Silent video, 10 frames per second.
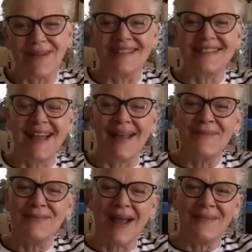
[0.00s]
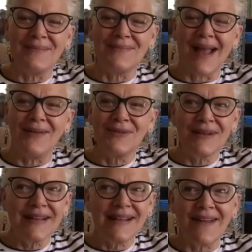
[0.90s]
And I
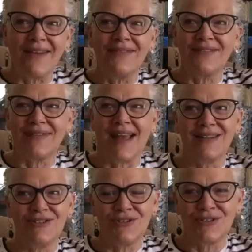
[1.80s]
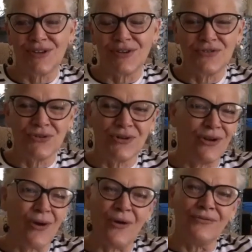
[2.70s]
really love the fact that you're so true to
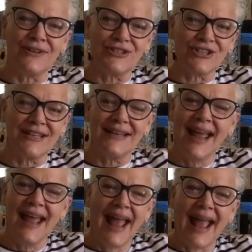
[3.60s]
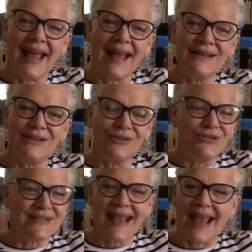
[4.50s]
your own vision and you
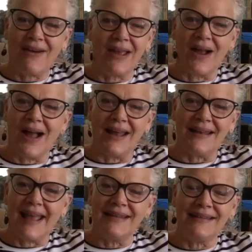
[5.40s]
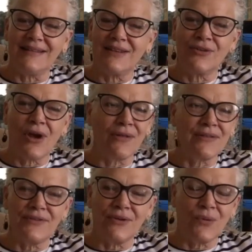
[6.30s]
just carry on. And the growth
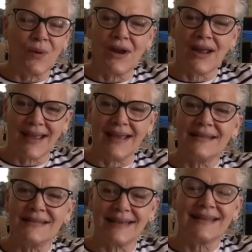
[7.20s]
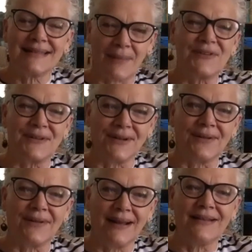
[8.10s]
of your work is exceptional.
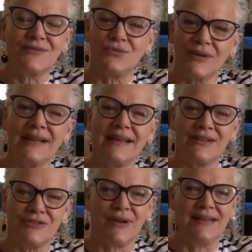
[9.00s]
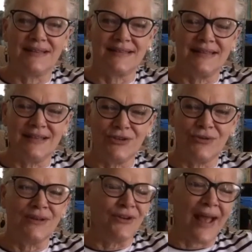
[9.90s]
And it's really a treat to see you
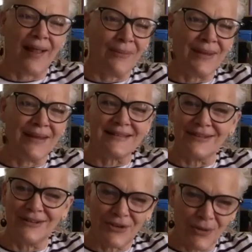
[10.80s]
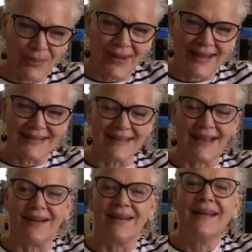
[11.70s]
in your element and in your place
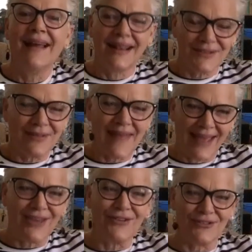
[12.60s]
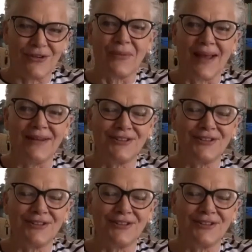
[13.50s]
there. So thank you so much.